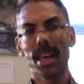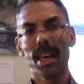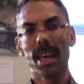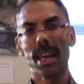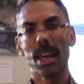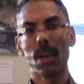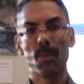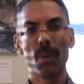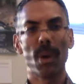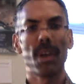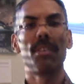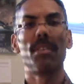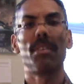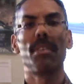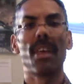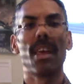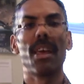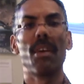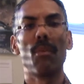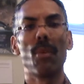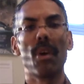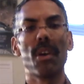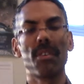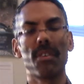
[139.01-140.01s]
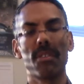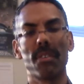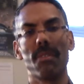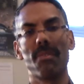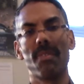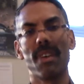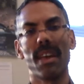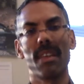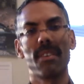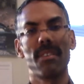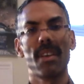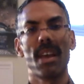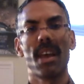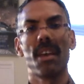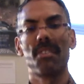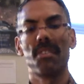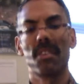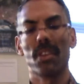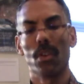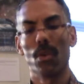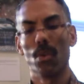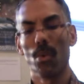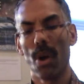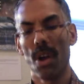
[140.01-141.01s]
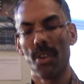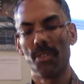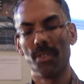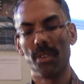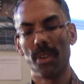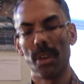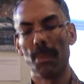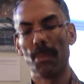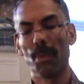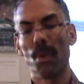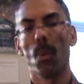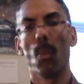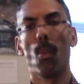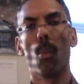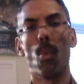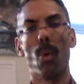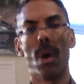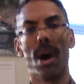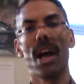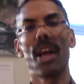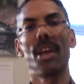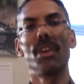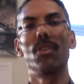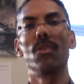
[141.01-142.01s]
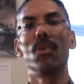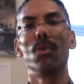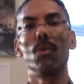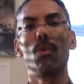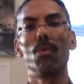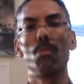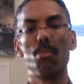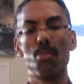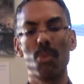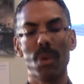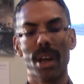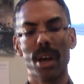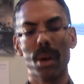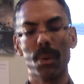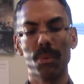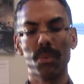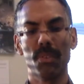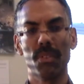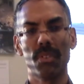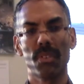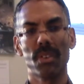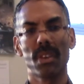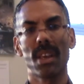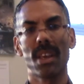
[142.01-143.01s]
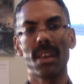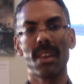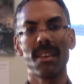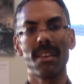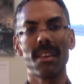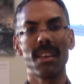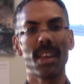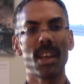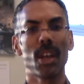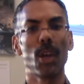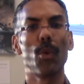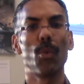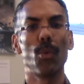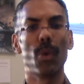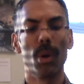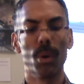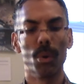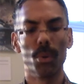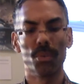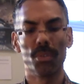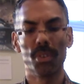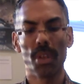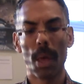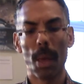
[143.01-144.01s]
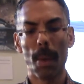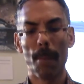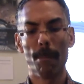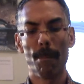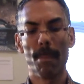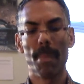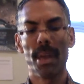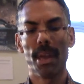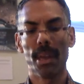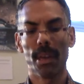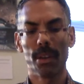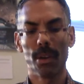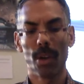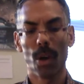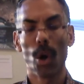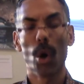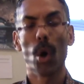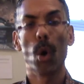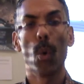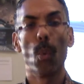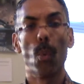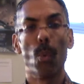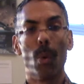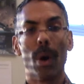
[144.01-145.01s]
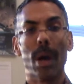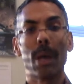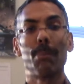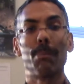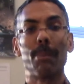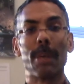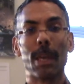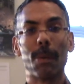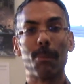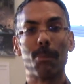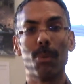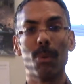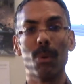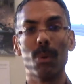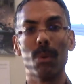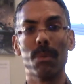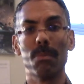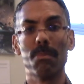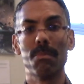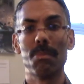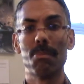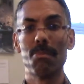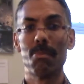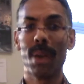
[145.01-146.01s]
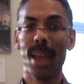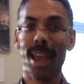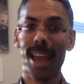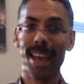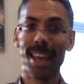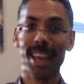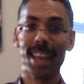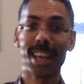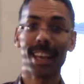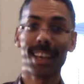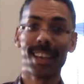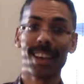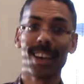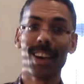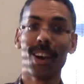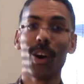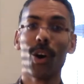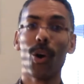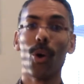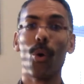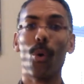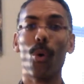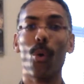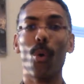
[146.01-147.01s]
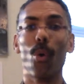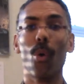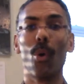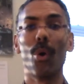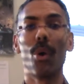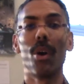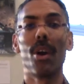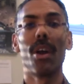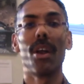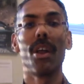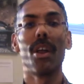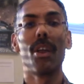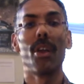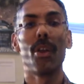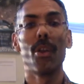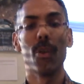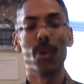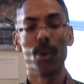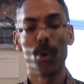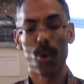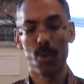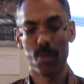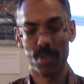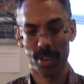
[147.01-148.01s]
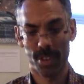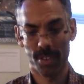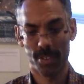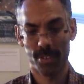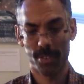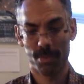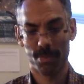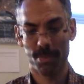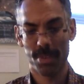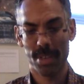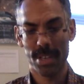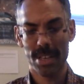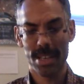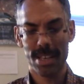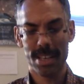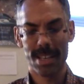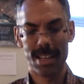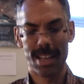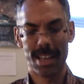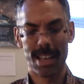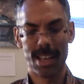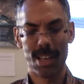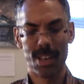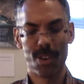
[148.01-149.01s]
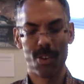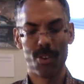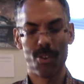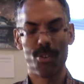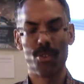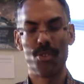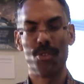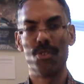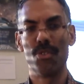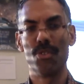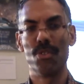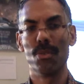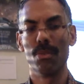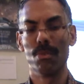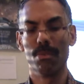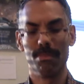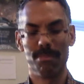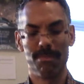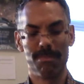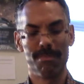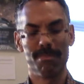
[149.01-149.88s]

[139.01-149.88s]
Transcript: it raises, the, it raises a fantastic question. I mean, why do brown skinned heroes make white people panic or nervous. Uh, do,